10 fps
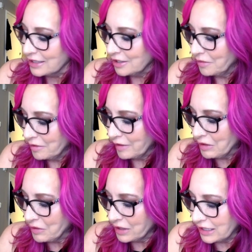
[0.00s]
So we
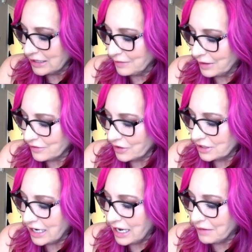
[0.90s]
reorganized a bunch of our
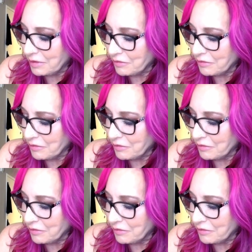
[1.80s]
debt.